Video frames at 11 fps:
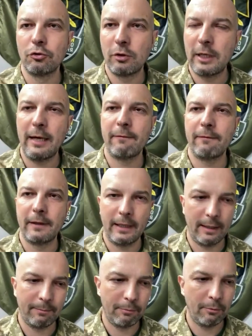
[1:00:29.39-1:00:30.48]
to have
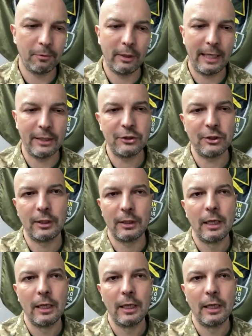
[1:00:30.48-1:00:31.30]
the population